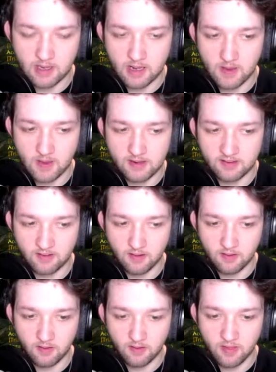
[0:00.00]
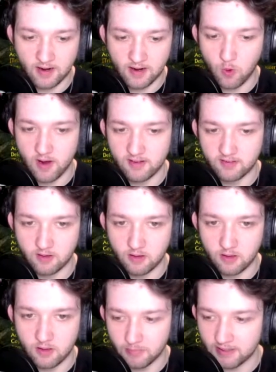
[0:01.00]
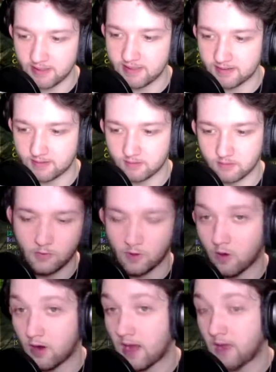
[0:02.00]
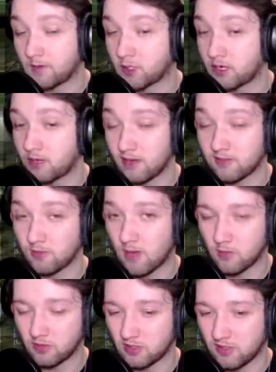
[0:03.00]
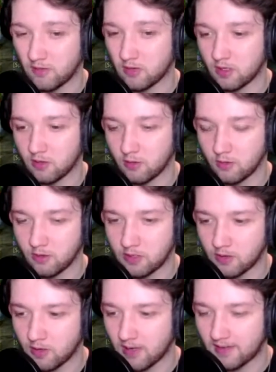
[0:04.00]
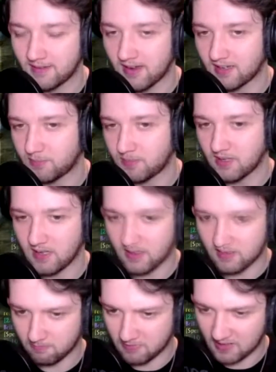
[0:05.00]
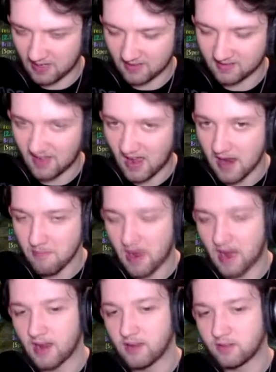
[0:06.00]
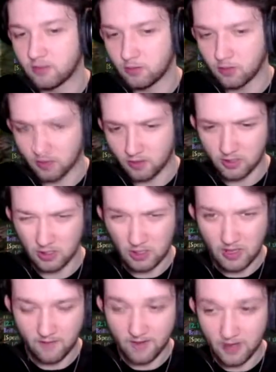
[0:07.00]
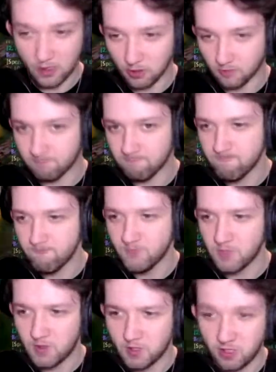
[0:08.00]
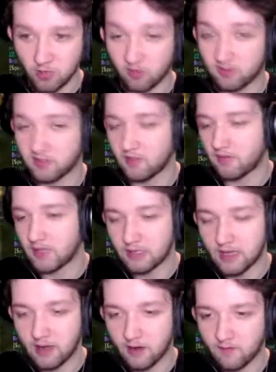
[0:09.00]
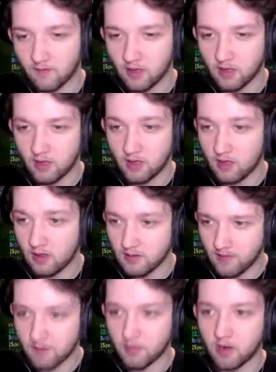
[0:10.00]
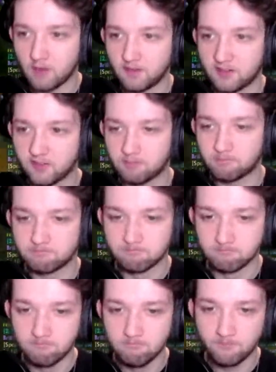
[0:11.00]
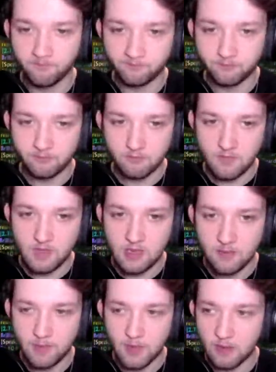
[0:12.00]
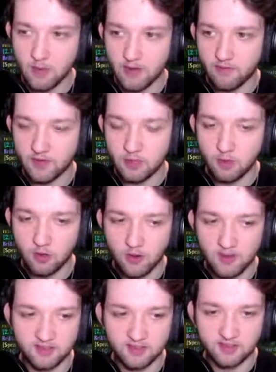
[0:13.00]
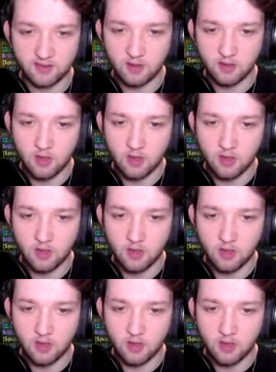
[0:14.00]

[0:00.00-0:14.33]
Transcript: And that is that quest complete. Alright, and the cherry rice wine will just give you your attack speed, cast time, and your evasion. The usual stuff that you get off the event buffs. But then we have a few more quests.